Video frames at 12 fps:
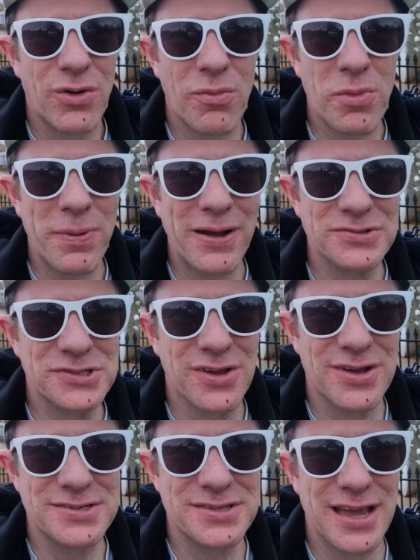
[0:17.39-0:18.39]
where I'm about to go
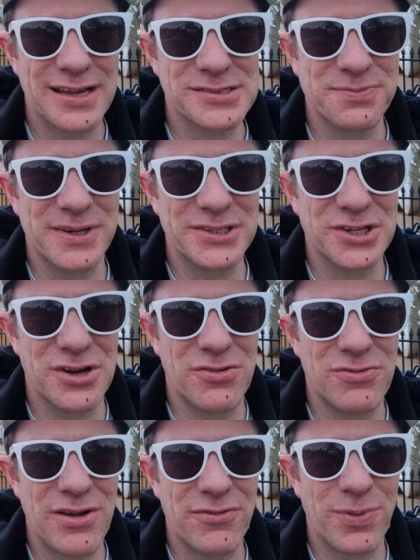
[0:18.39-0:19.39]
into the exhibition
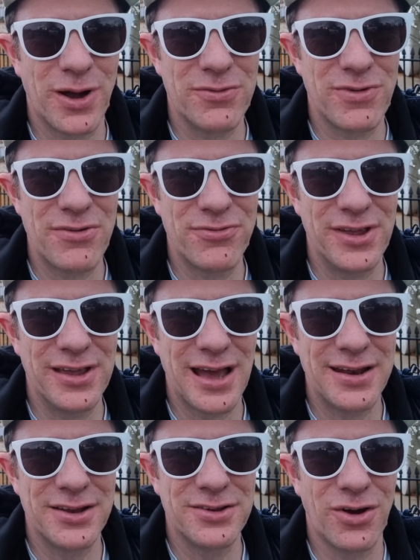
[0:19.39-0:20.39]
by Refik
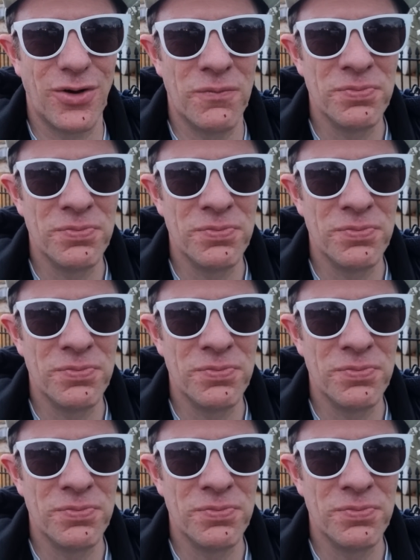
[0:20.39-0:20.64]
Anadol,